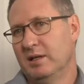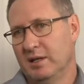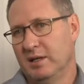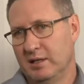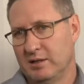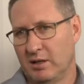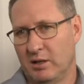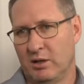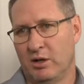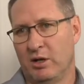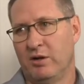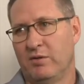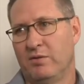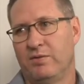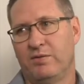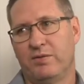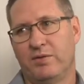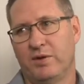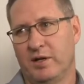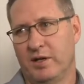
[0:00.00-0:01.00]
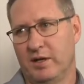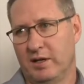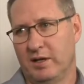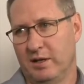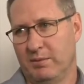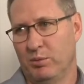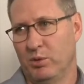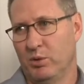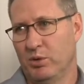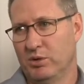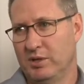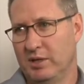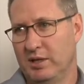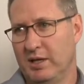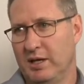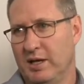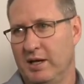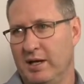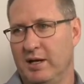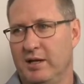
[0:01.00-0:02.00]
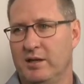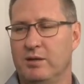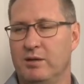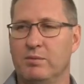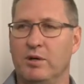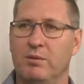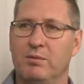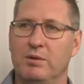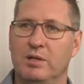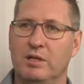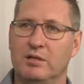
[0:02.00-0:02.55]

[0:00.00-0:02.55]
there's a lot of uh, uh balls in the air at the moment.